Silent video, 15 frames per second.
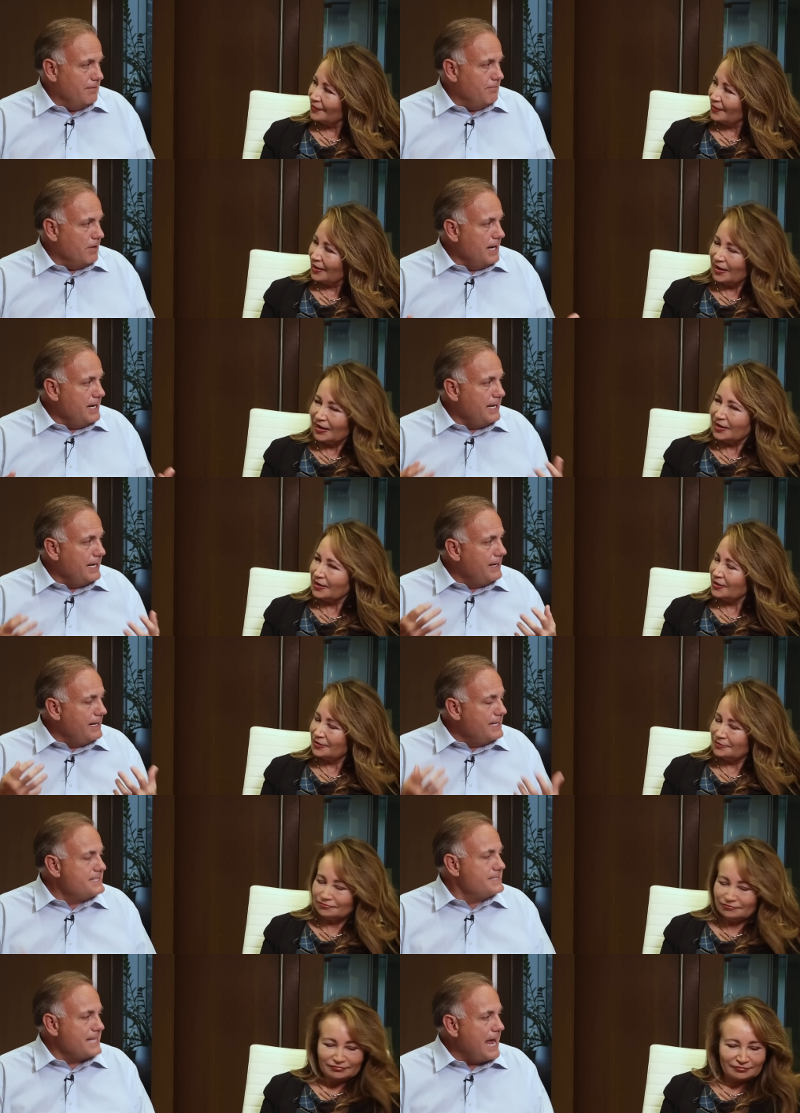Speaker 1: right? It
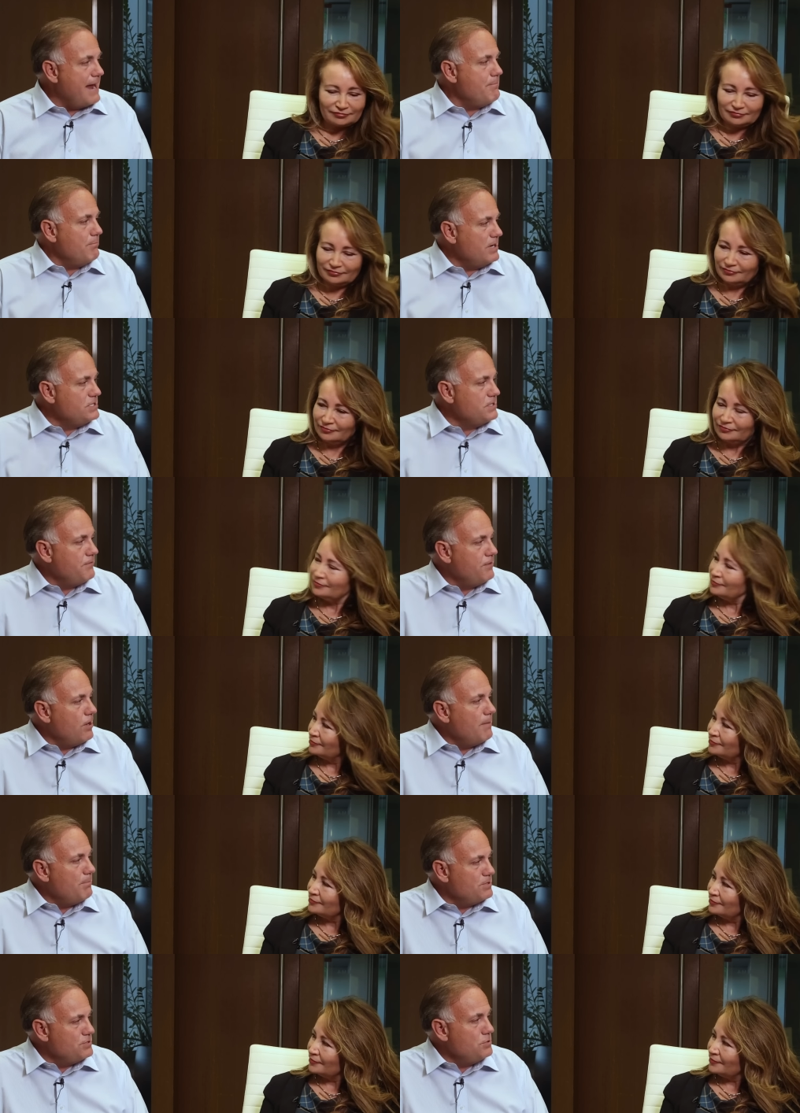is that much of an
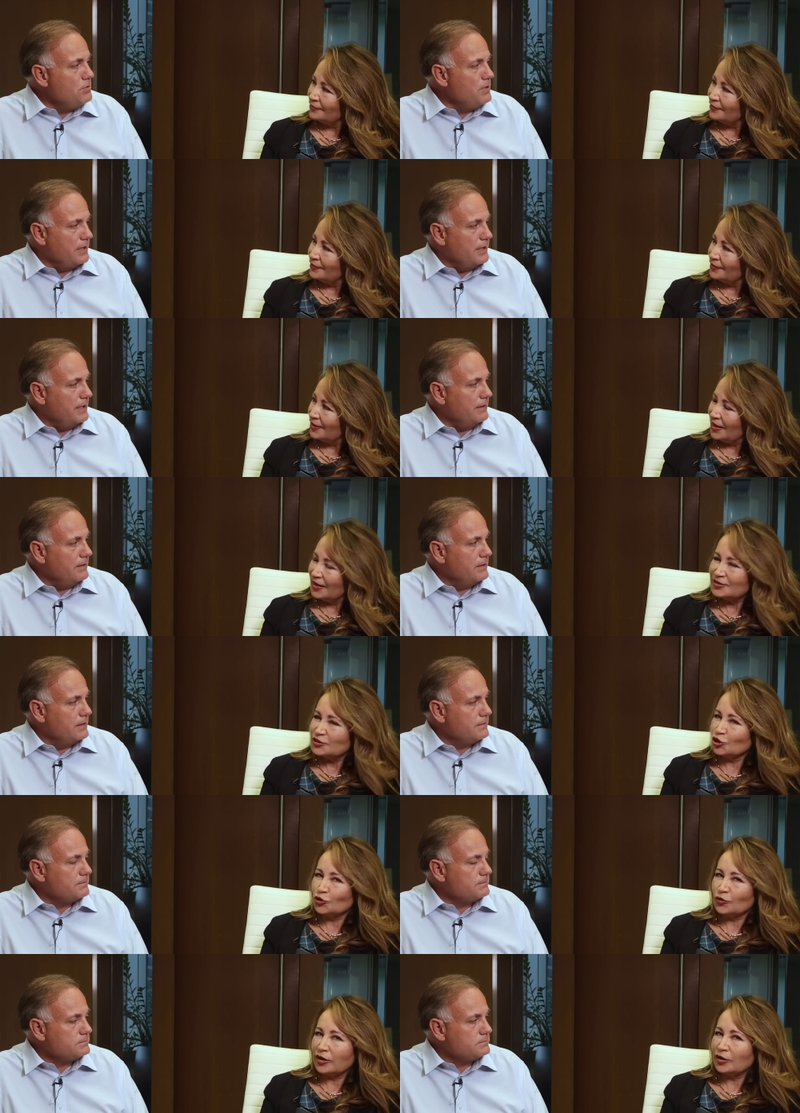opportunity.
Speaker 2: It's
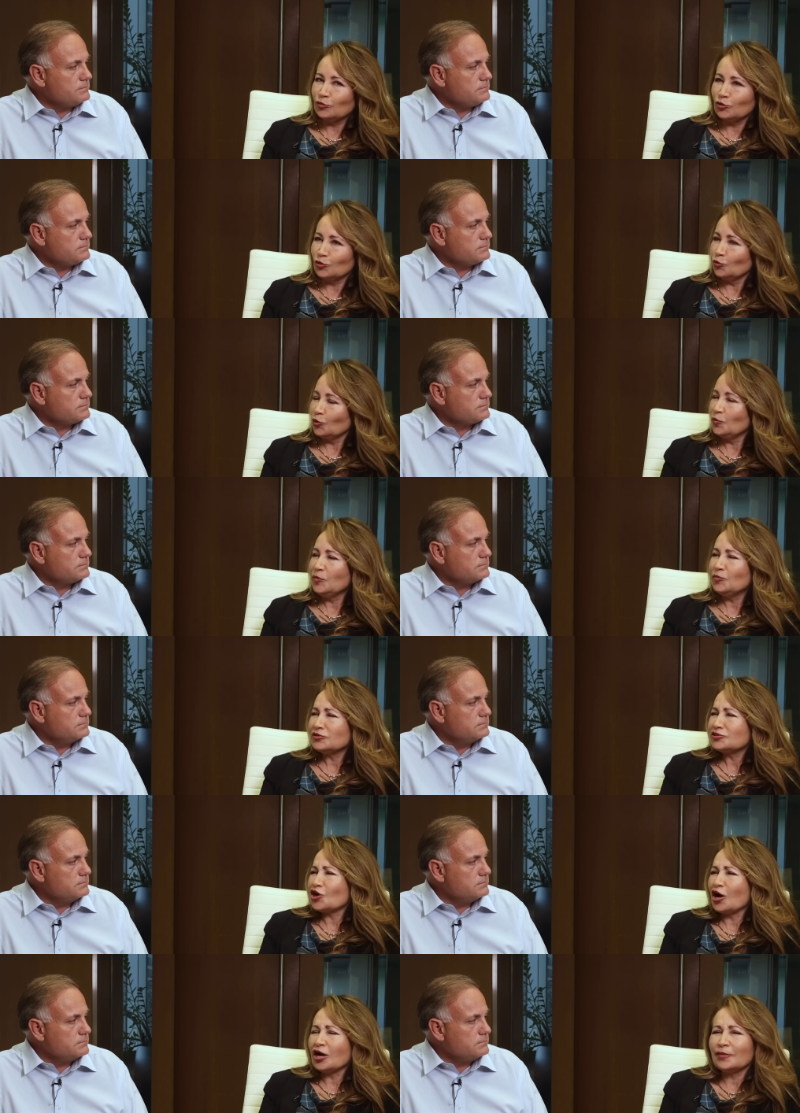incredible. When people
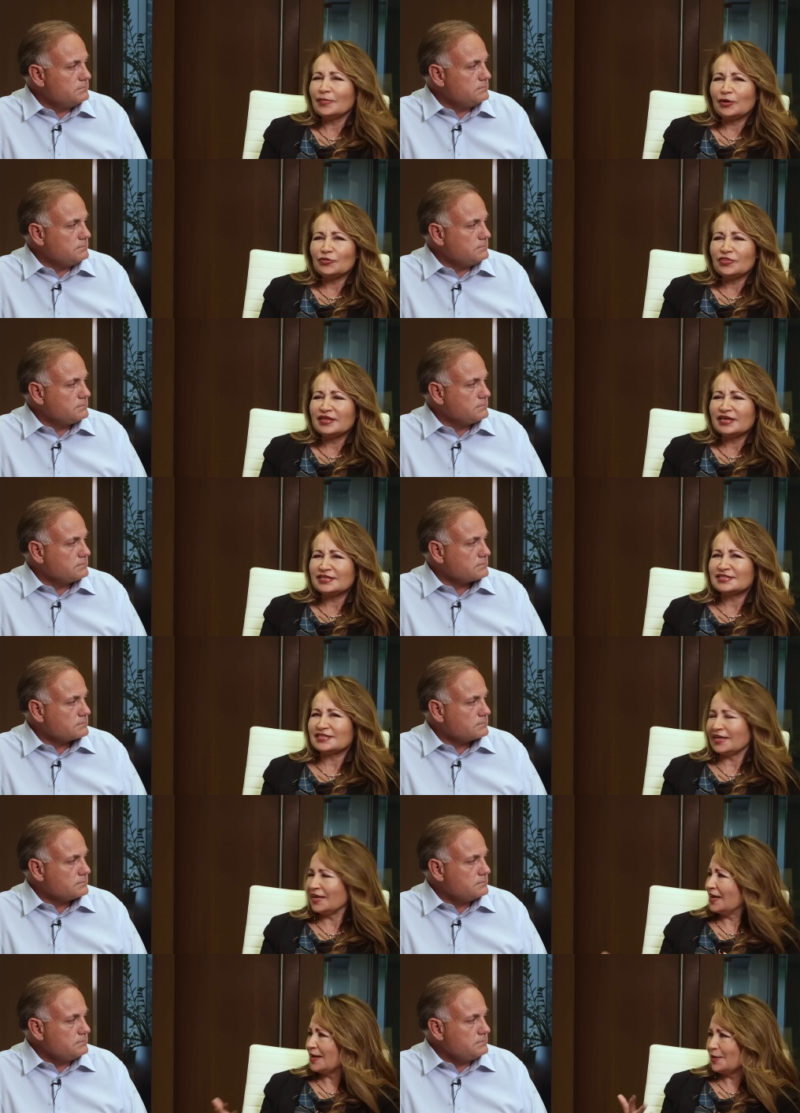talk about things,
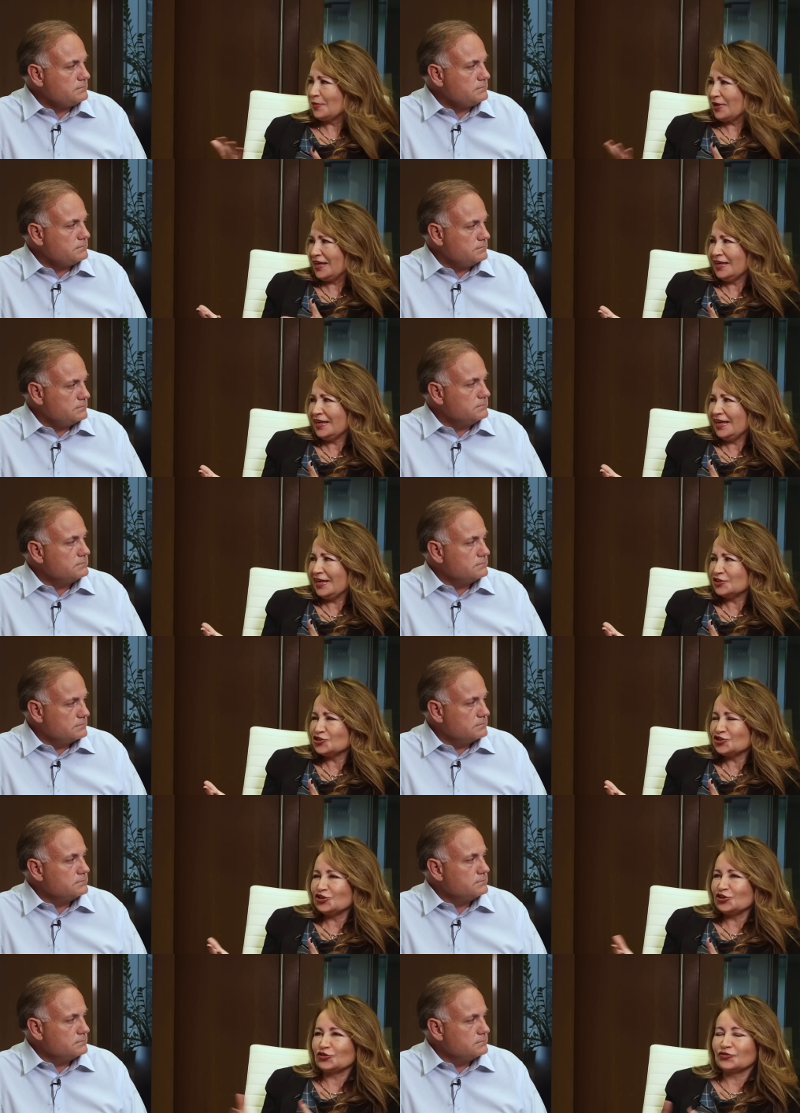again, I'm a geeky
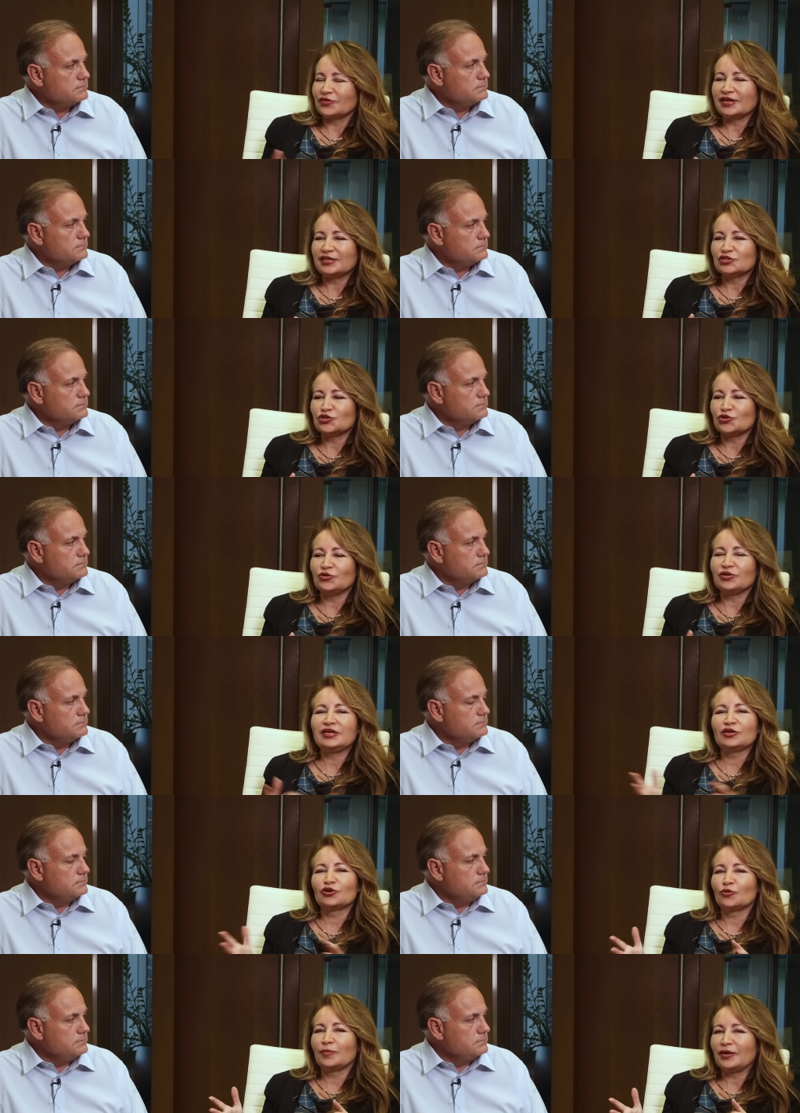engineer, right? So you
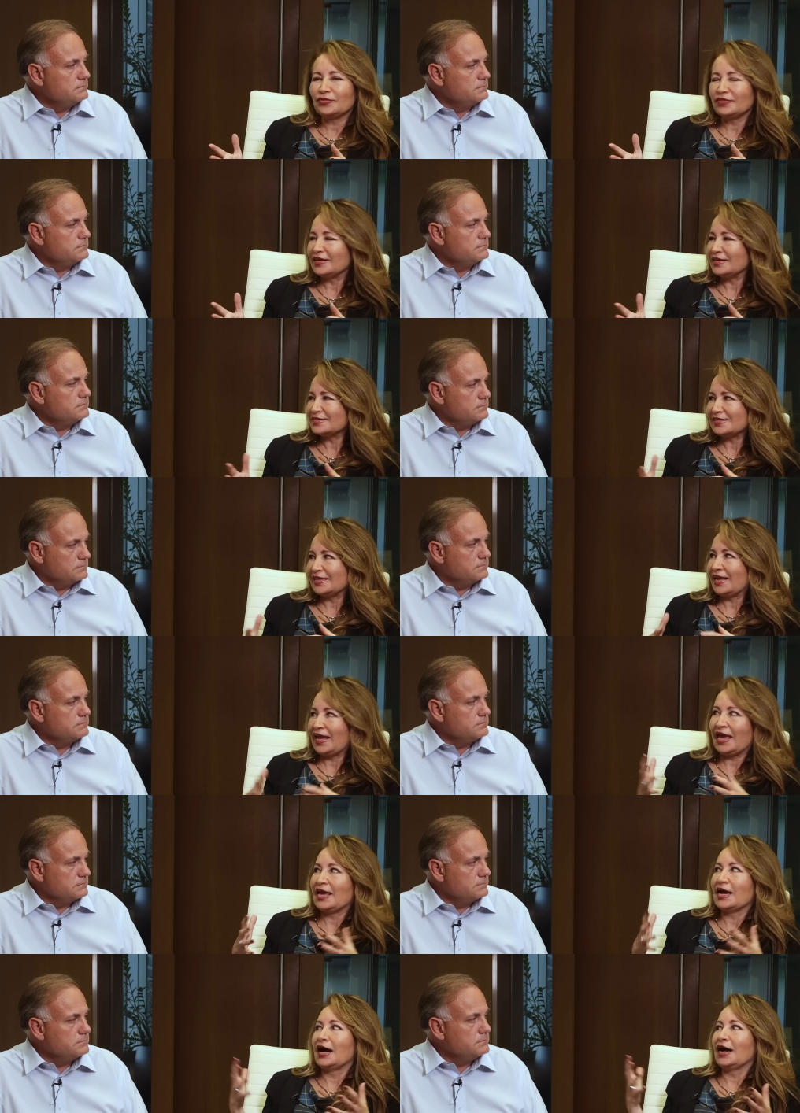hear about things like
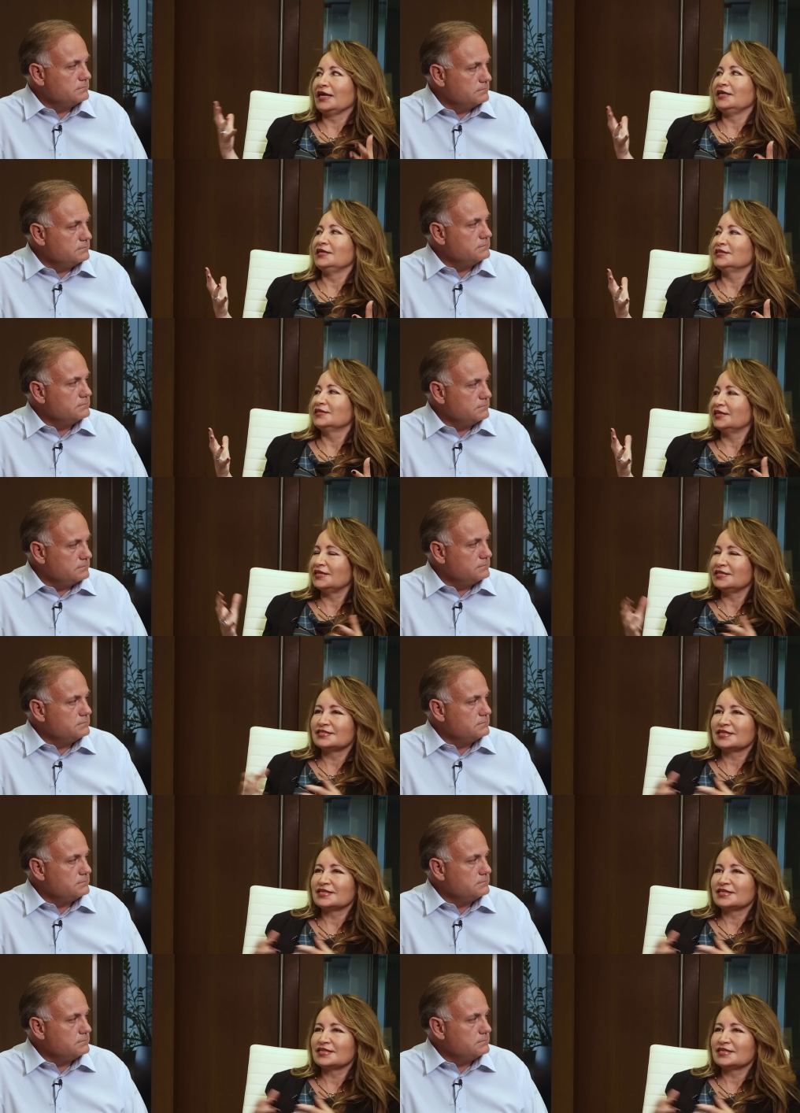AI and its